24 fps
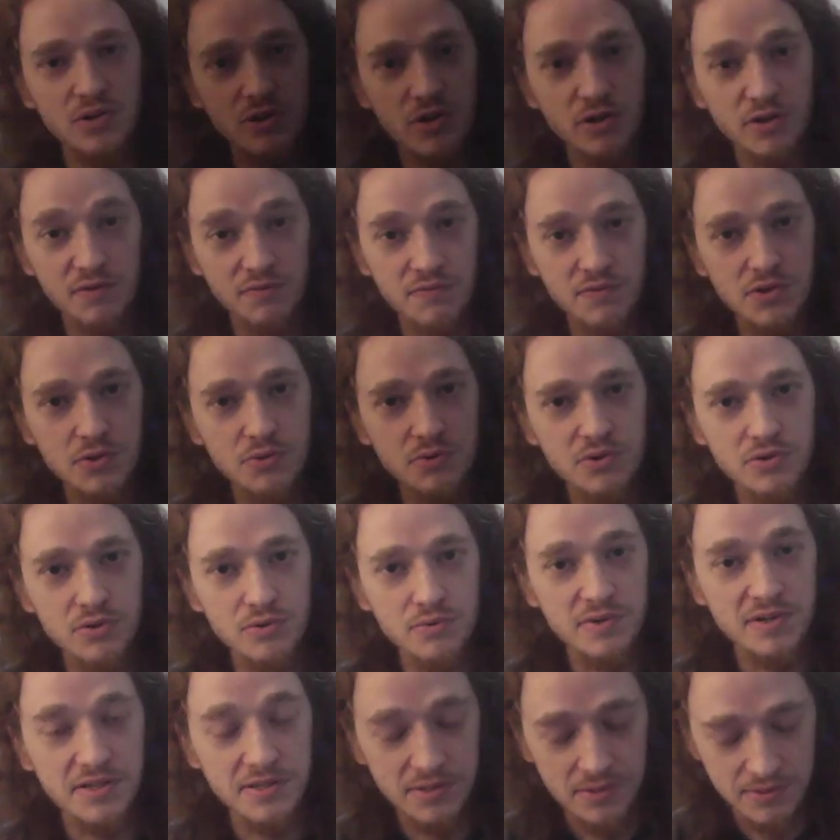none of you do
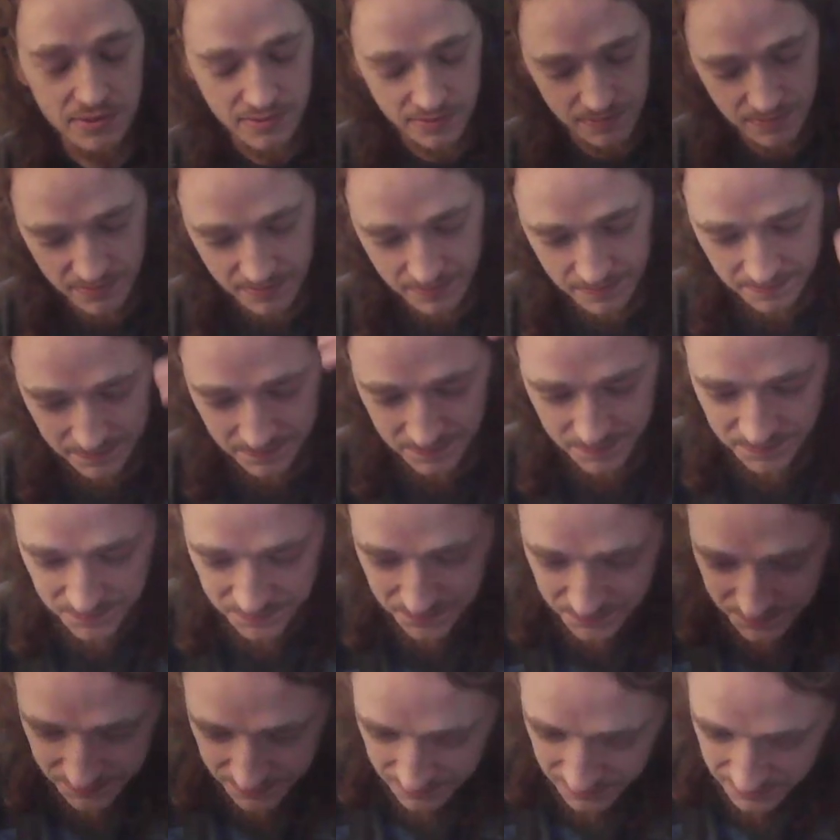either.
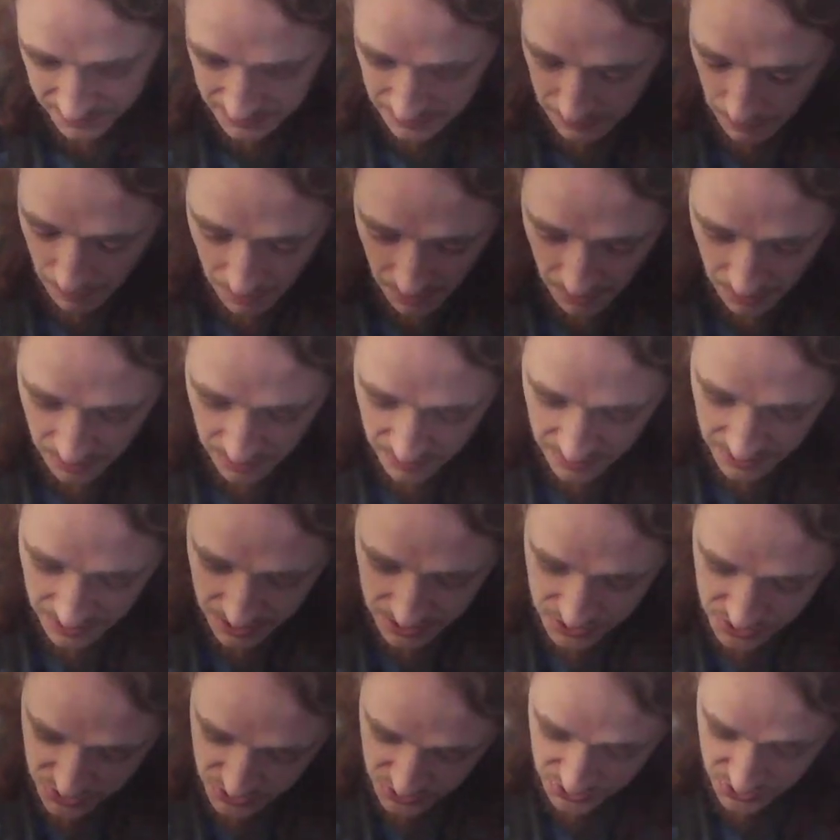
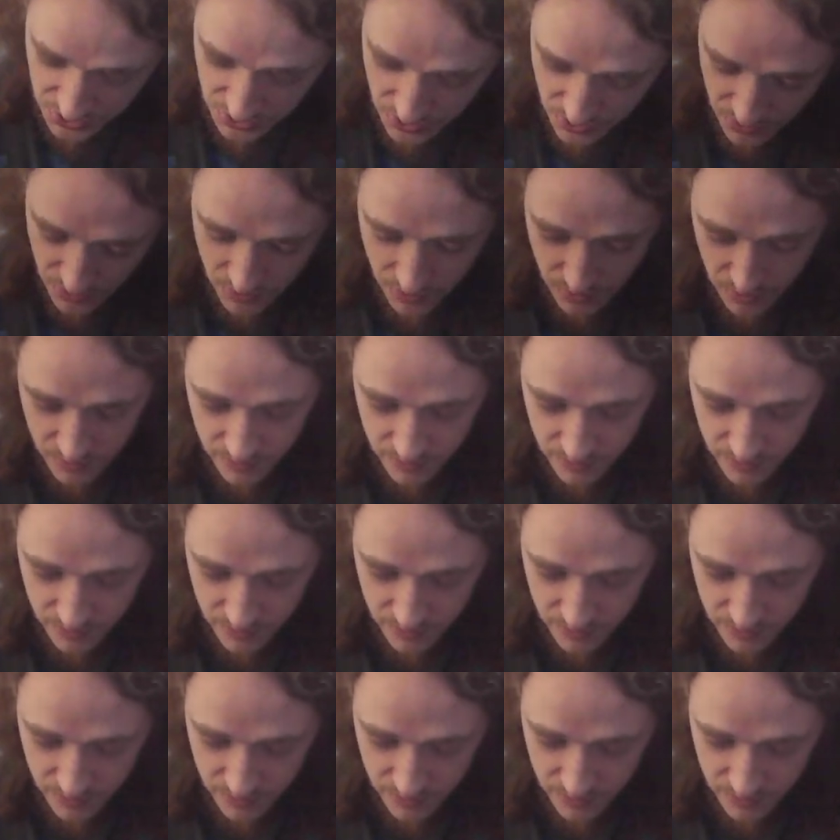So